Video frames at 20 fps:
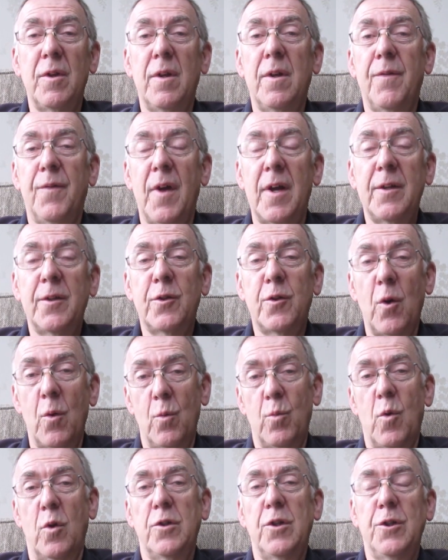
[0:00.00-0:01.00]
if they
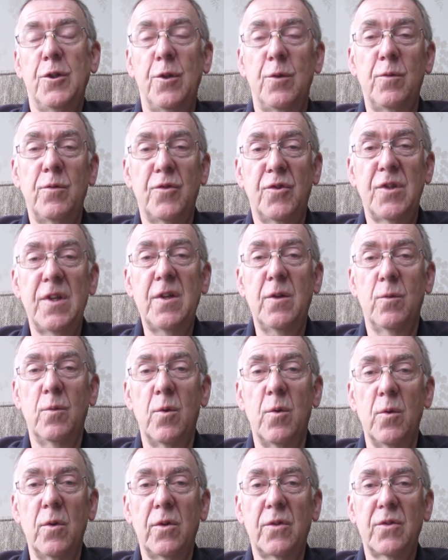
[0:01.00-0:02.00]
don't want to use
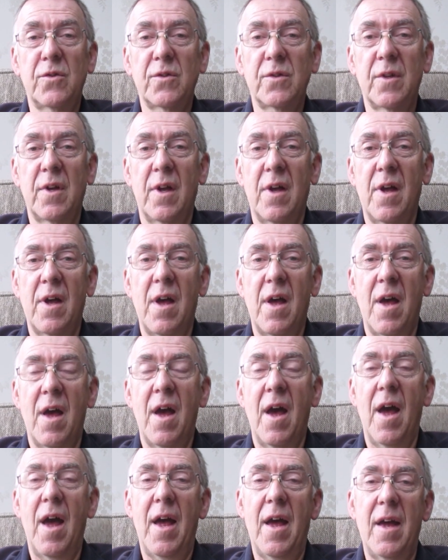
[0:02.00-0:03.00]
single hooks
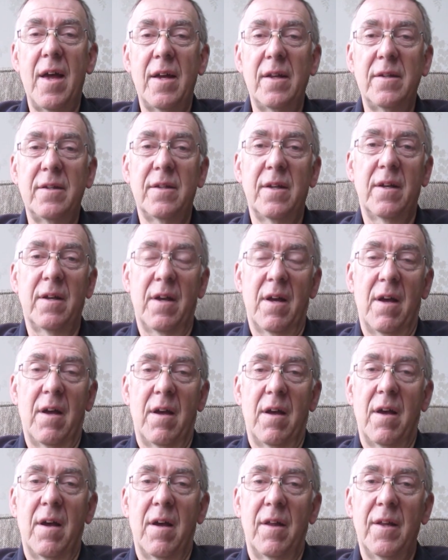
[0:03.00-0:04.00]
and
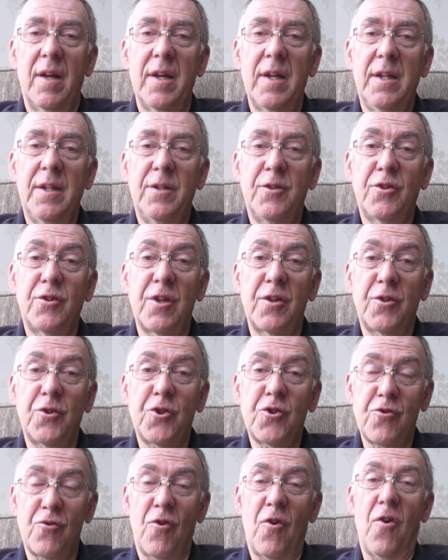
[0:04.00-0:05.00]
they
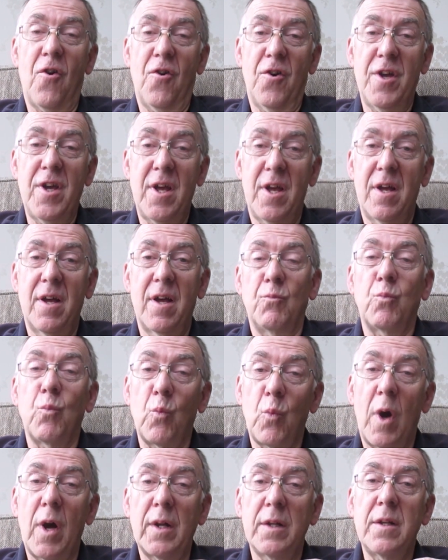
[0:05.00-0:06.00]
just try
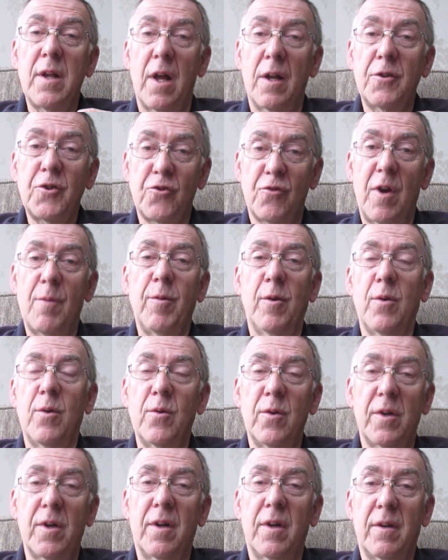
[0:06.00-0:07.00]
one treble
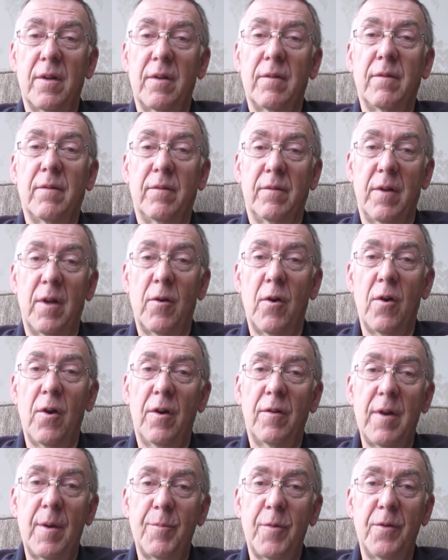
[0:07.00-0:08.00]
hook
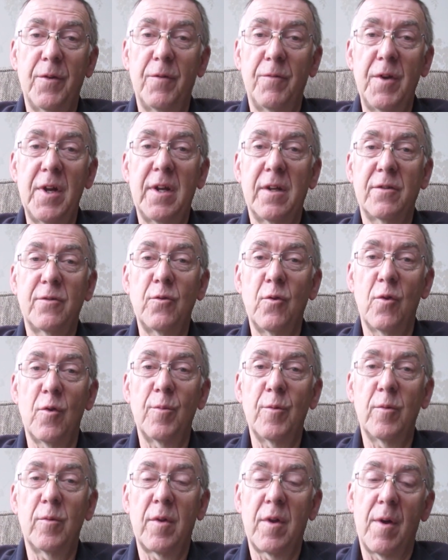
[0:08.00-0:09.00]
higher up on the rig as
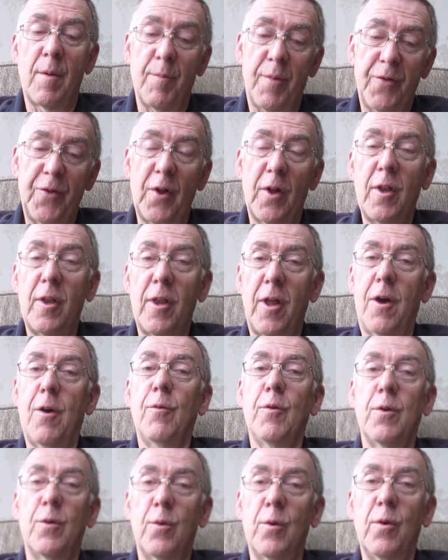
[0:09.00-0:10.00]
normal, but the
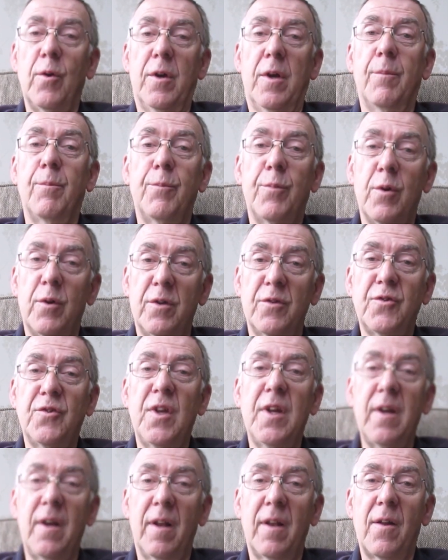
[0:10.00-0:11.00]
lower hook put a
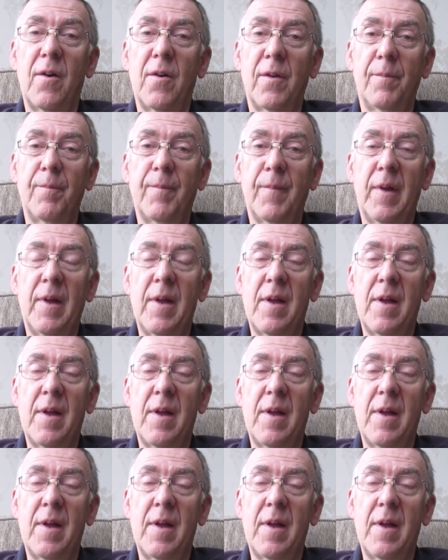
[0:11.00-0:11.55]
single on.